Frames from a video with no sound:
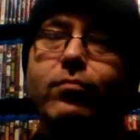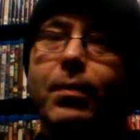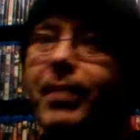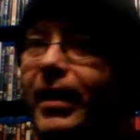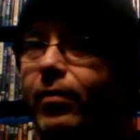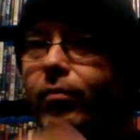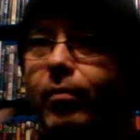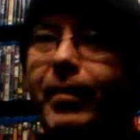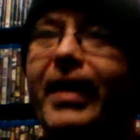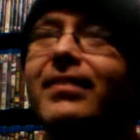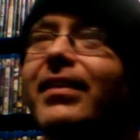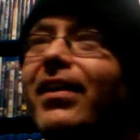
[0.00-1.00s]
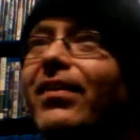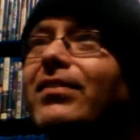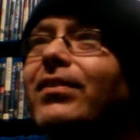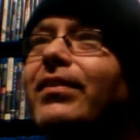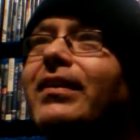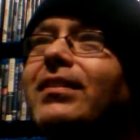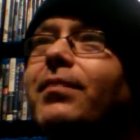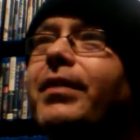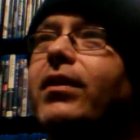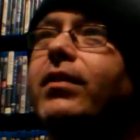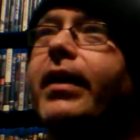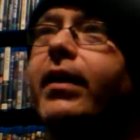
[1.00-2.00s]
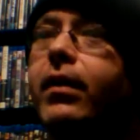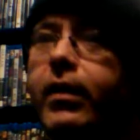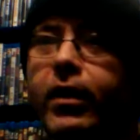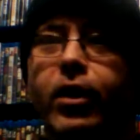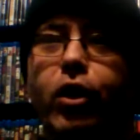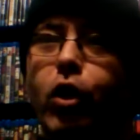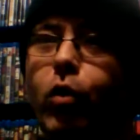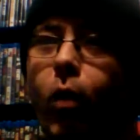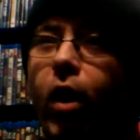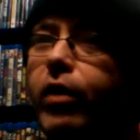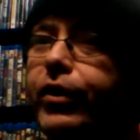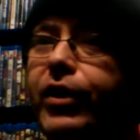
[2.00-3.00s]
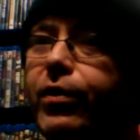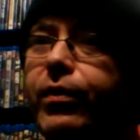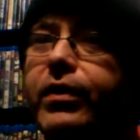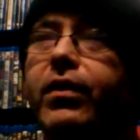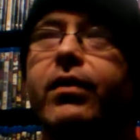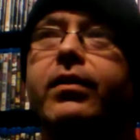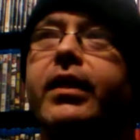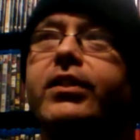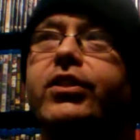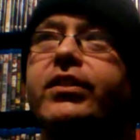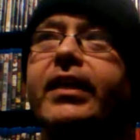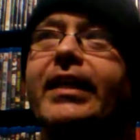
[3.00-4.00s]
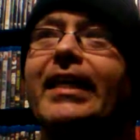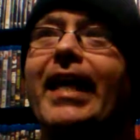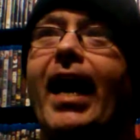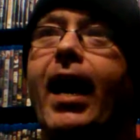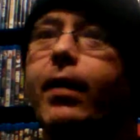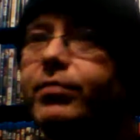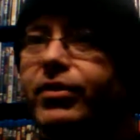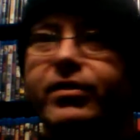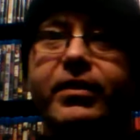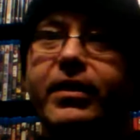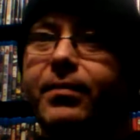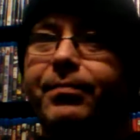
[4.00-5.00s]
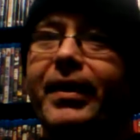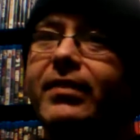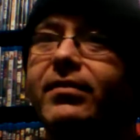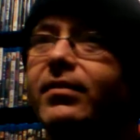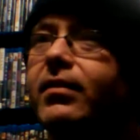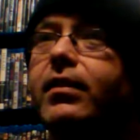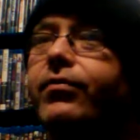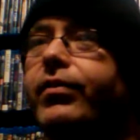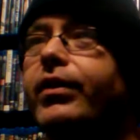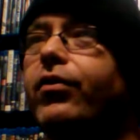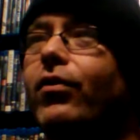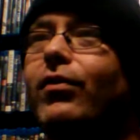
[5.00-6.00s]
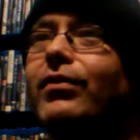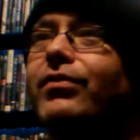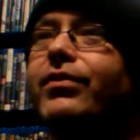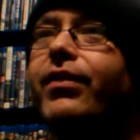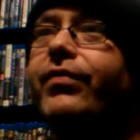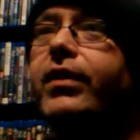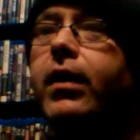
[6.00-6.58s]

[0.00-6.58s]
Rebecca Romijn's character ends up, you know, like, who are you? And all, and she's like, yeah, I'm just the pizza delivery girl and stuff.